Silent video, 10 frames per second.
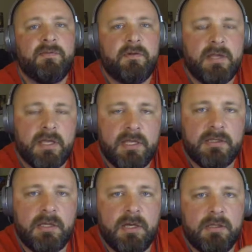very end
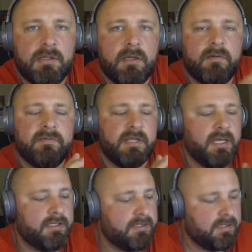of, of
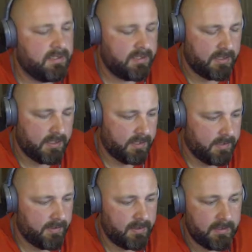that
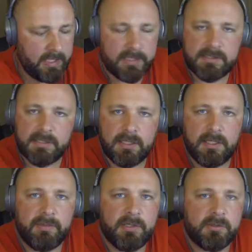uh, last
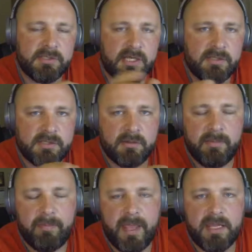clip there was also a
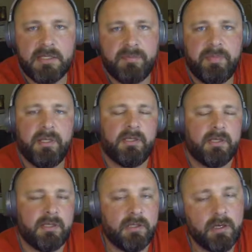paint peeling
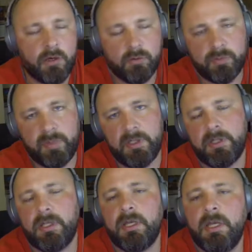clear coat
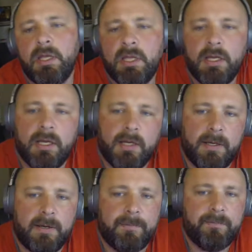peeling
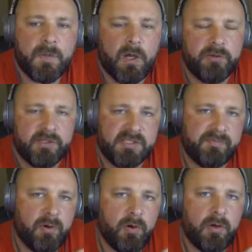uh, on the
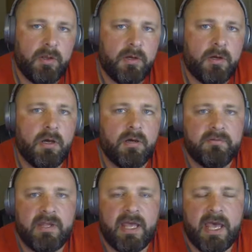spoiler
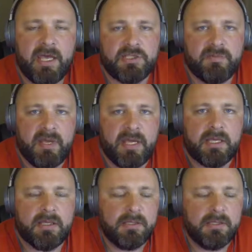of the hatchback